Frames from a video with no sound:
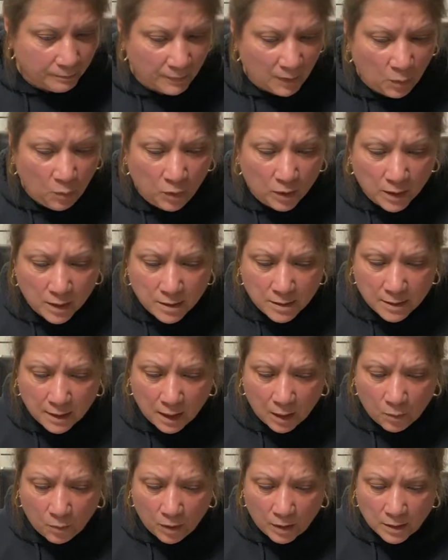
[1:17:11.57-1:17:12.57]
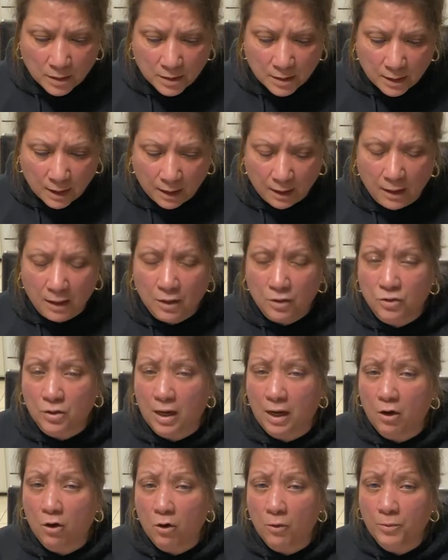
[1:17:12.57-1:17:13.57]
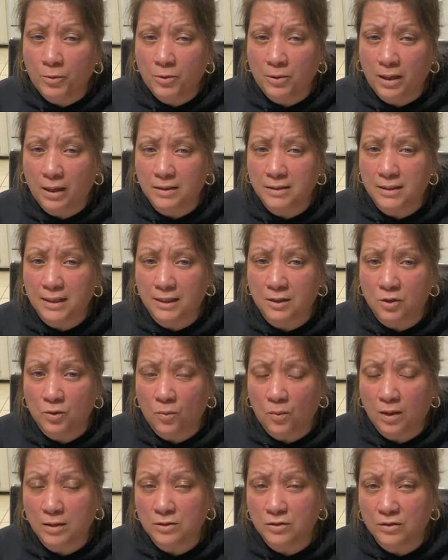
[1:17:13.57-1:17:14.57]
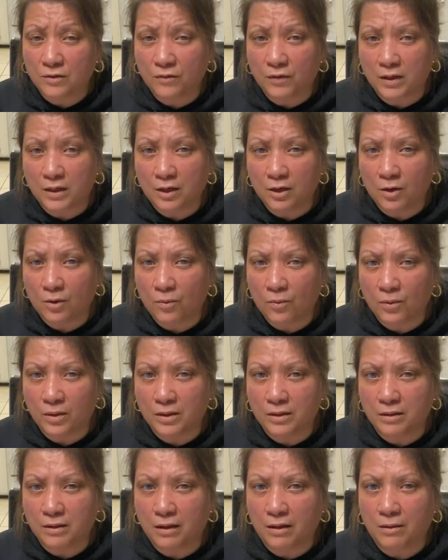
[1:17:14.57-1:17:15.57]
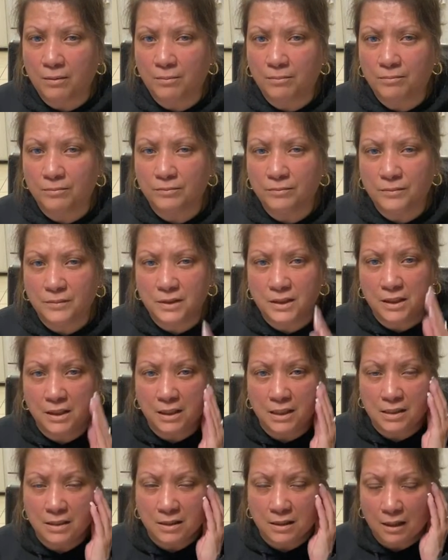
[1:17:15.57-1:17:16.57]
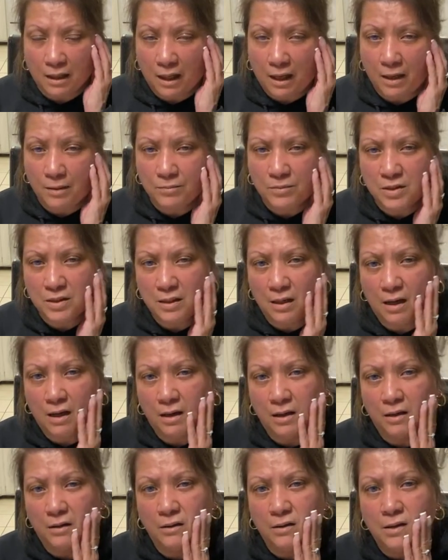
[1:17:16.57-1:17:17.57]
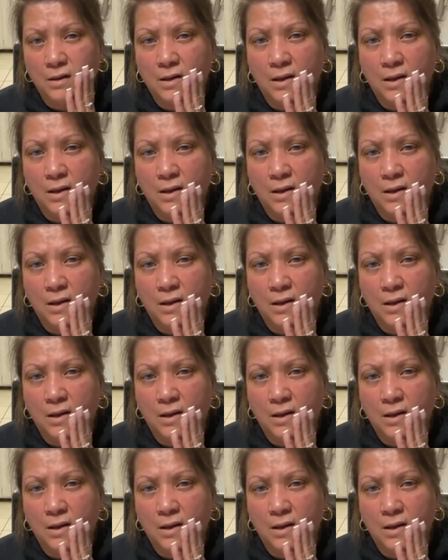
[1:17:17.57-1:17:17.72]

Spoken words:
what else did I want to say? So I hope you guys got to watch the video with Denise Glam Style.